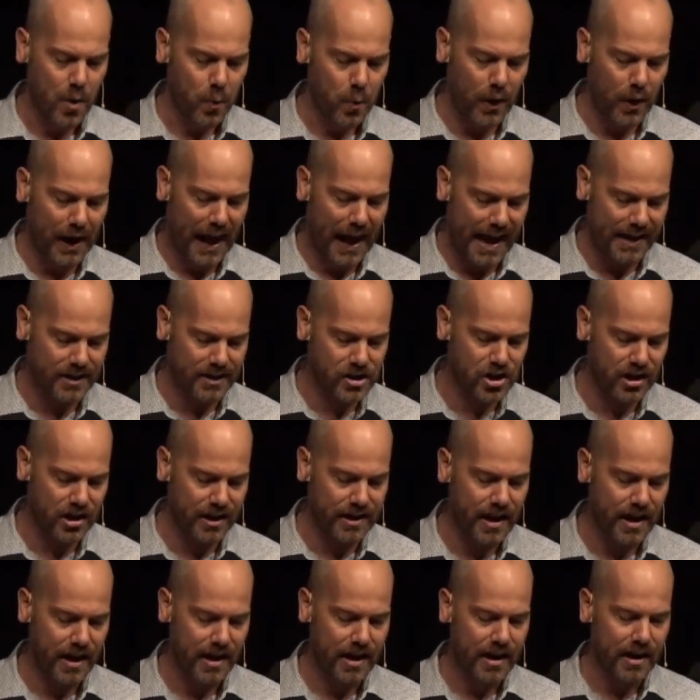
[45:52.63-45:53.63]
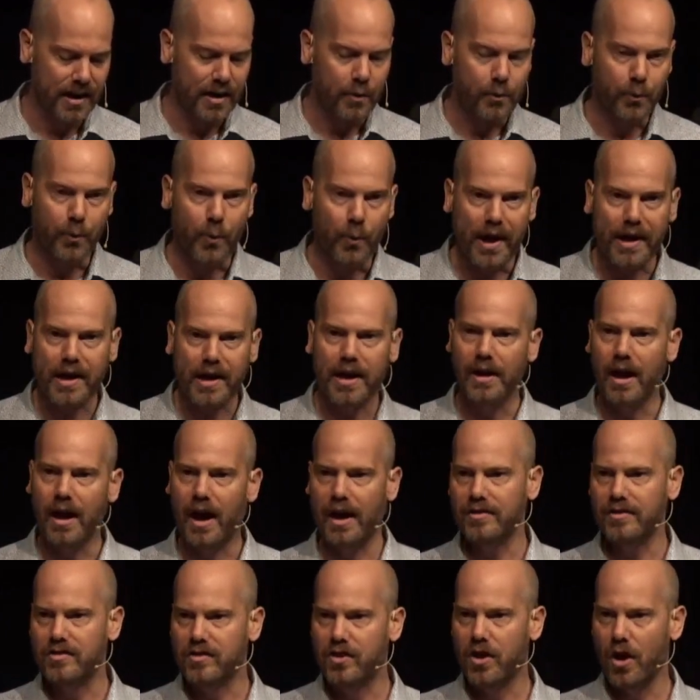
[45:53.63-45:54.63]
will actually
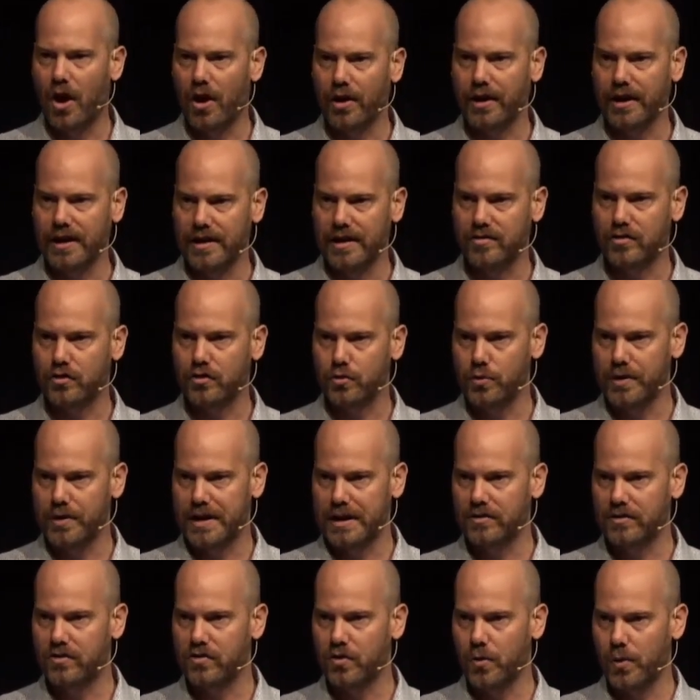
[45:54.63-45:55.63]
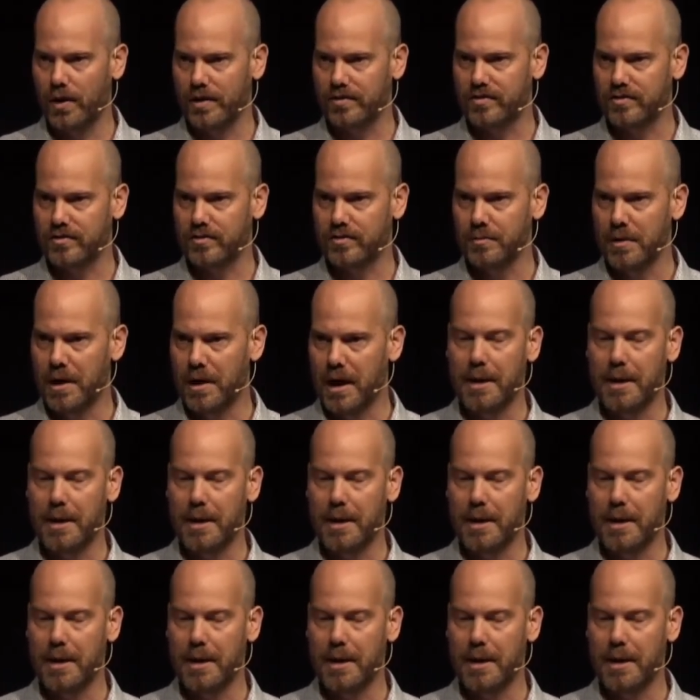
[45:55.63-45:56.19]
recognize God is talking to us.